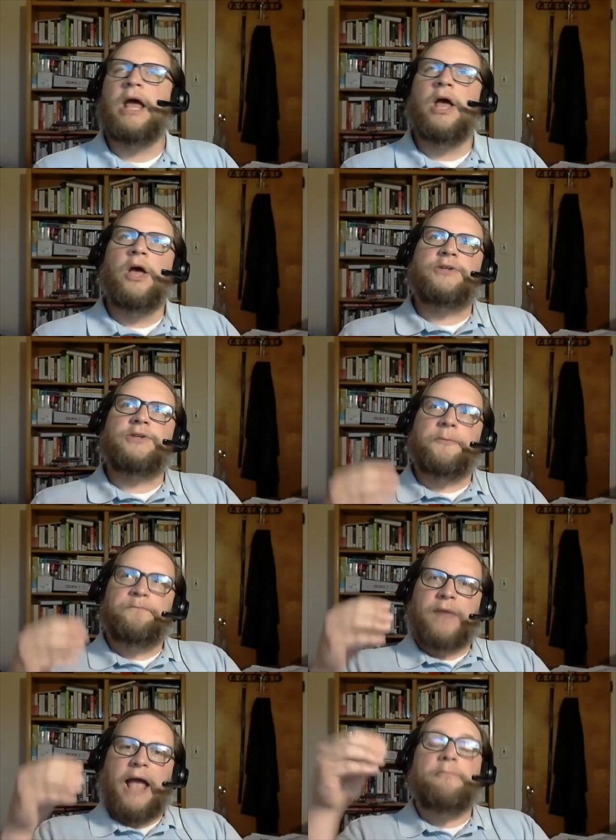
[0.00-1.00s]
So,
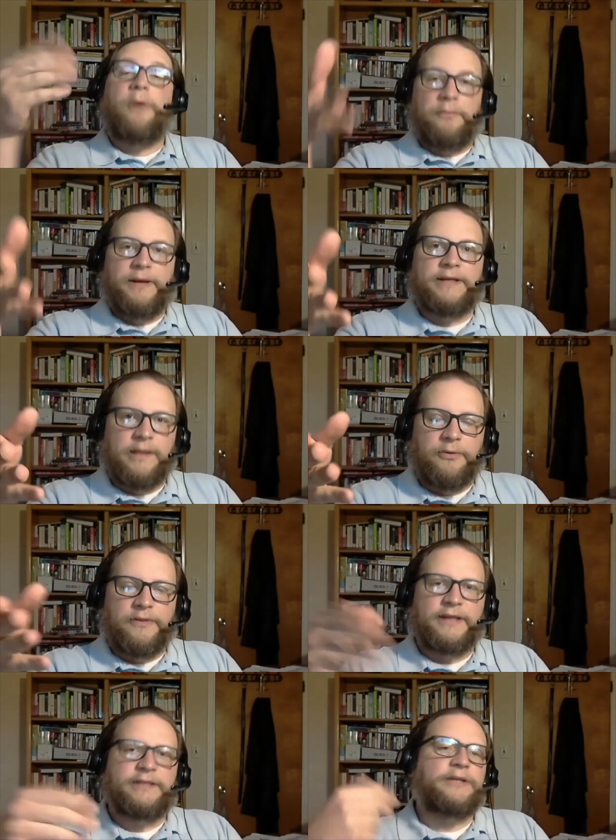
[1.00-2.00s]
and Paul picks up on
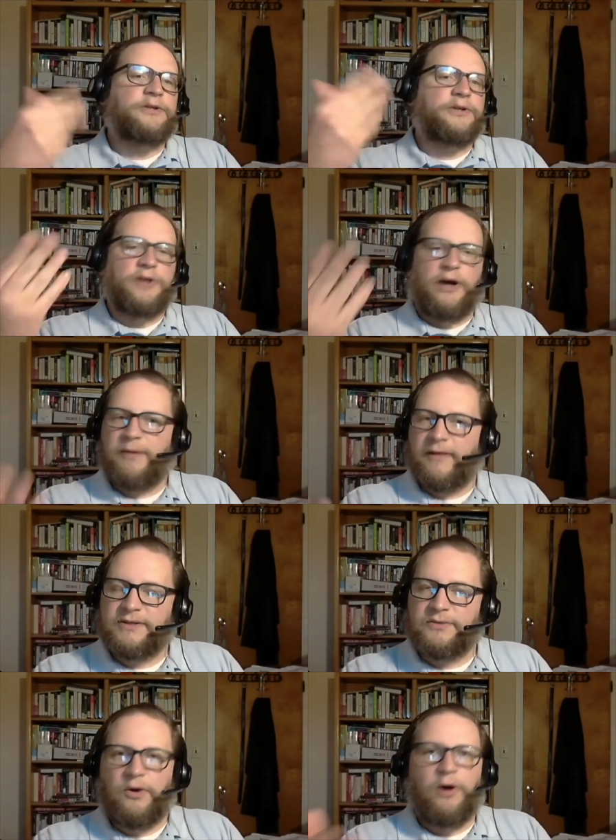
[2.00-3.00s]
this. He's going to talk about this
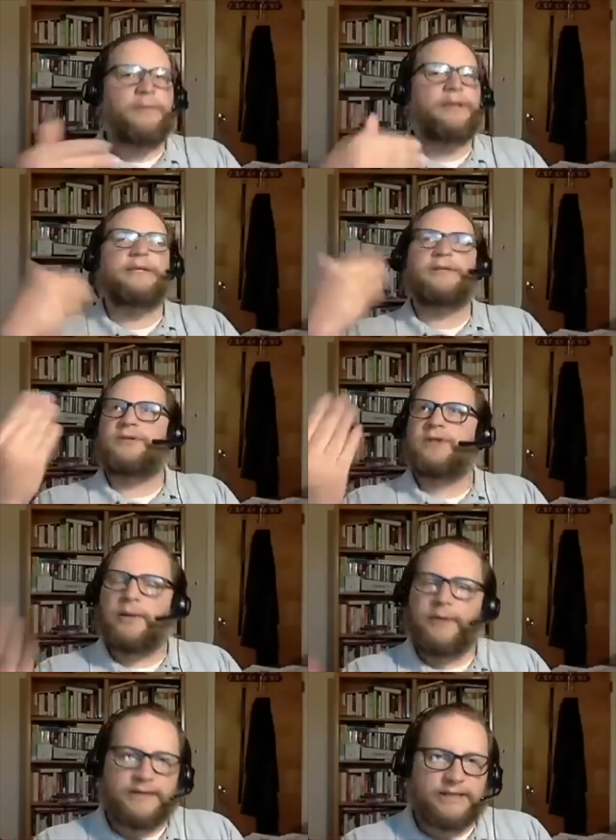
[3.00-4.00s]
in Romans. He's going to talk
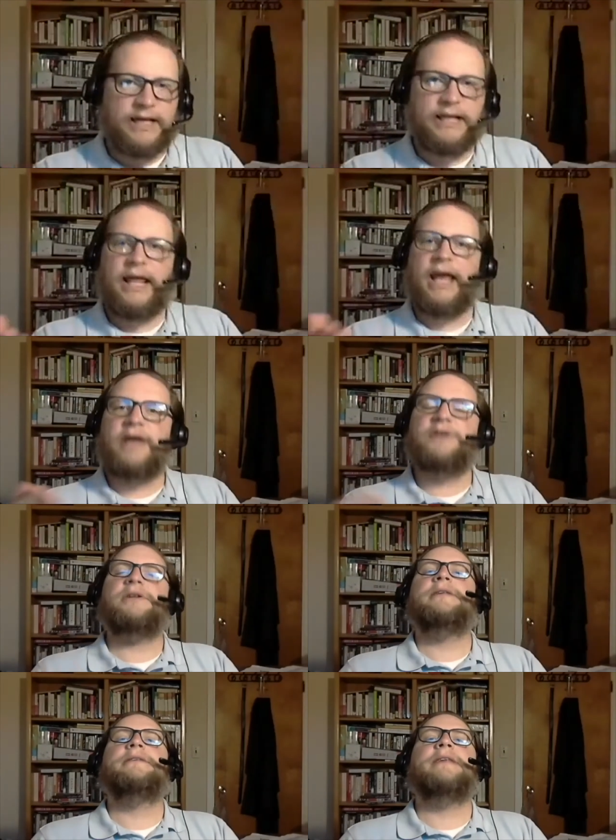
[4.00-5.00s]
about this in
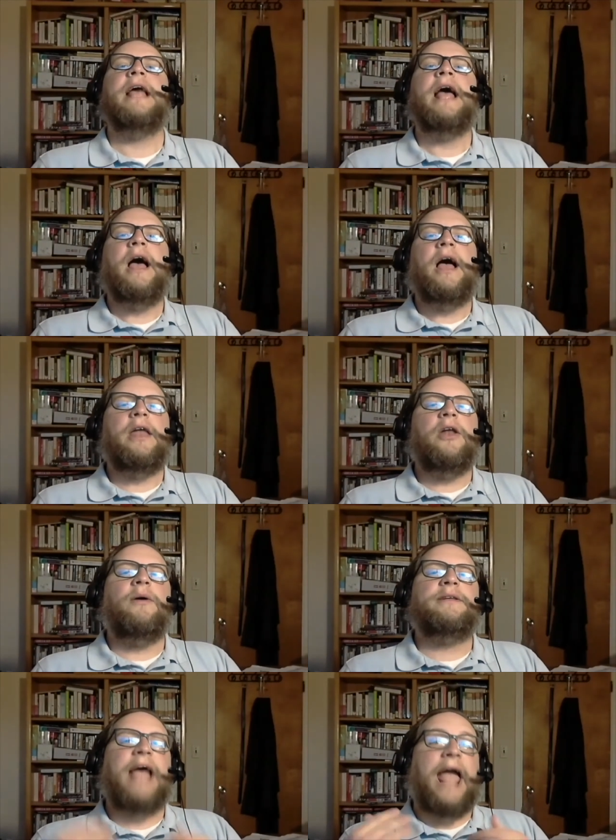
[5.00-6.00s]
Galatians, that,
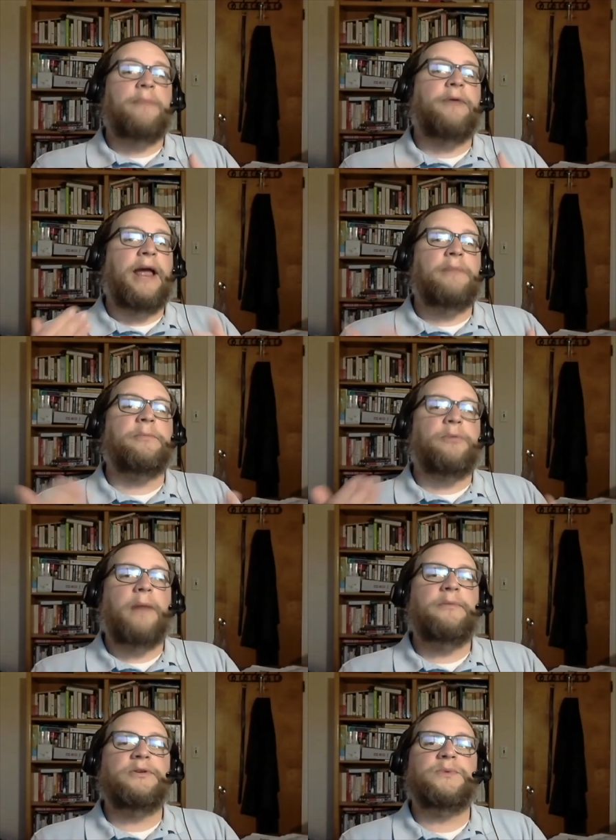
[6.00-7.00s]
to Abraham, the
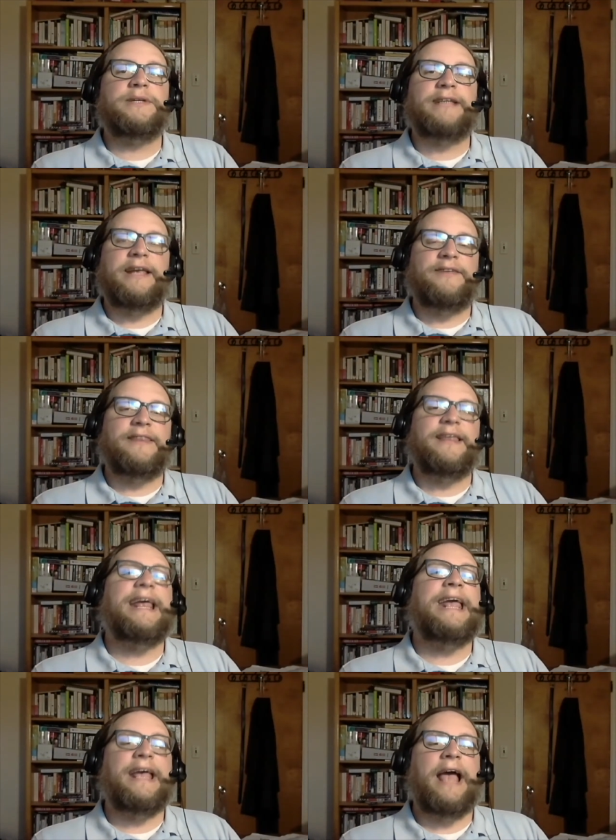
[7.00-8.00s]
promise was given that
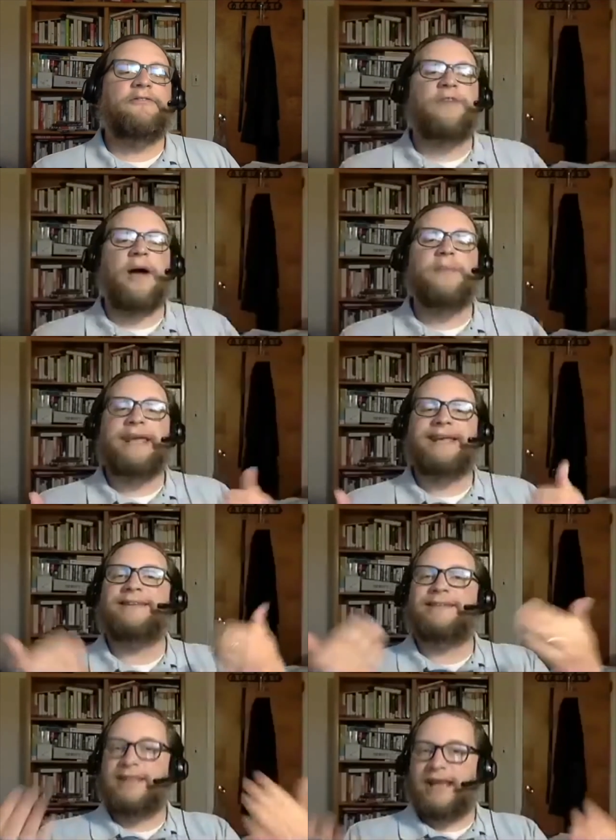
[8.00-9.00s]
from his
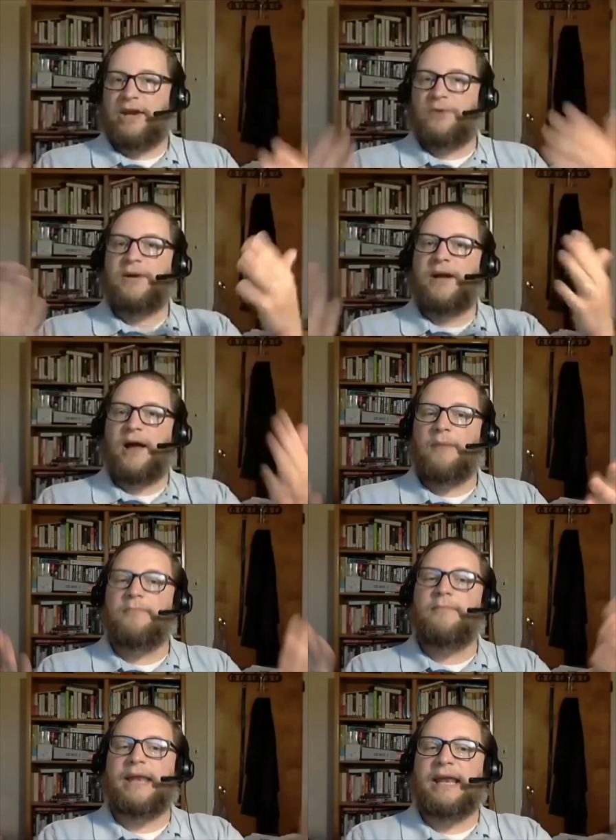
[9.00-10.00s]
seed would come
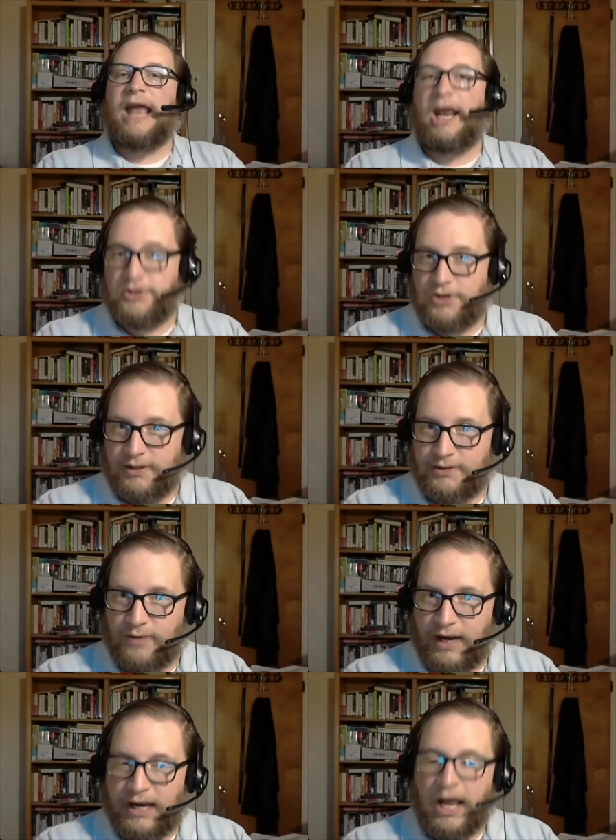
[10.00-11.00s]
many nations,
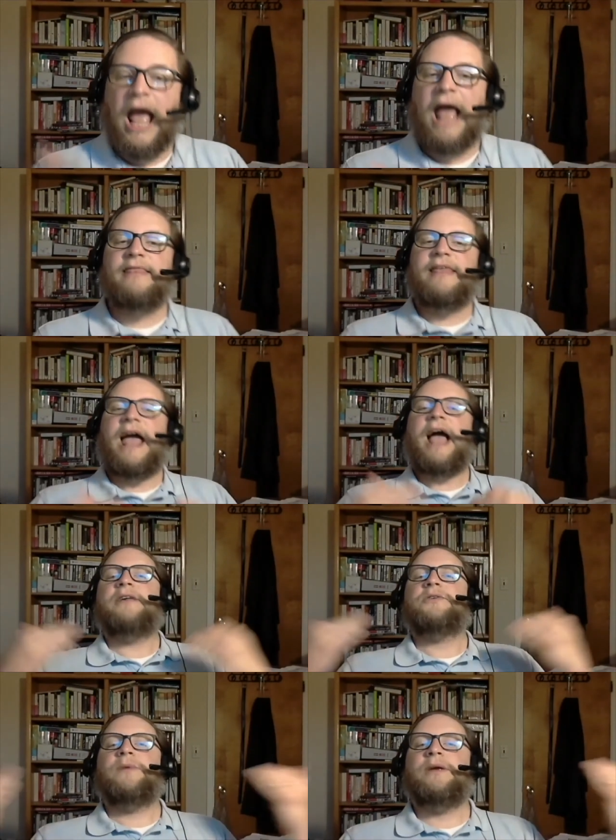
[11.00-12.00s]
right? And that
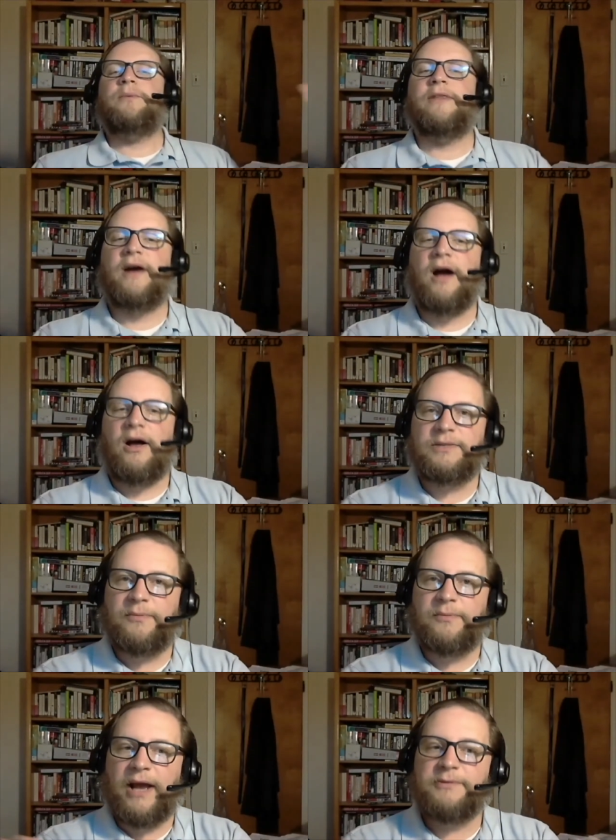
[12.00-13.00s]
is really where the gospel
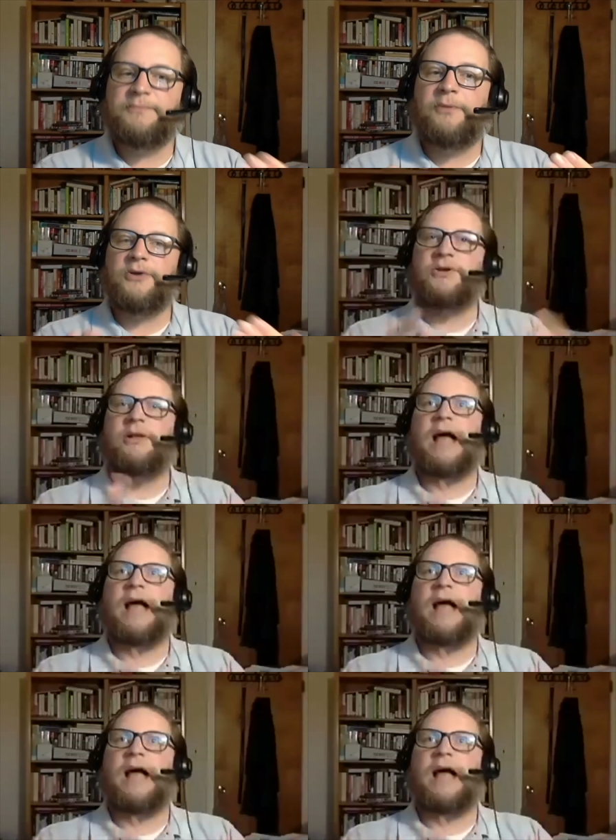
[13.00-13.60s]
becomes personal.